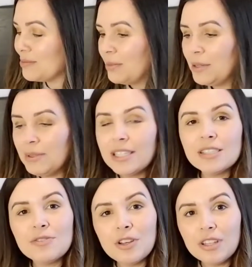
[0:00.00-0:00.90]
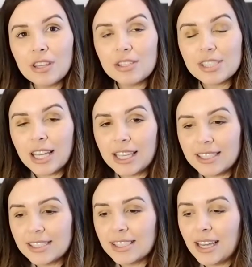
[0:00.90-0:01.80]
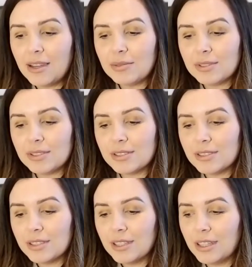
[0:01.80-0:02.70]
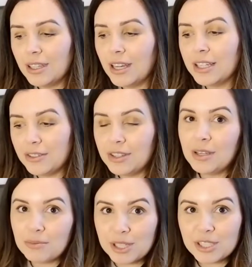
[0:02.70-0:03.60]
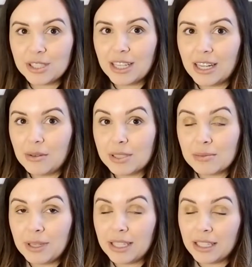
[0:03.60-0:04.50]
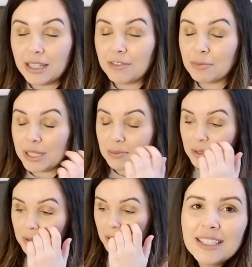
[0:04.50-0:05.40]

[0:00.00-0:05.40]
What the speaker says: But because of all the other signs, I was under the impression that I wasn't making enough breast milk.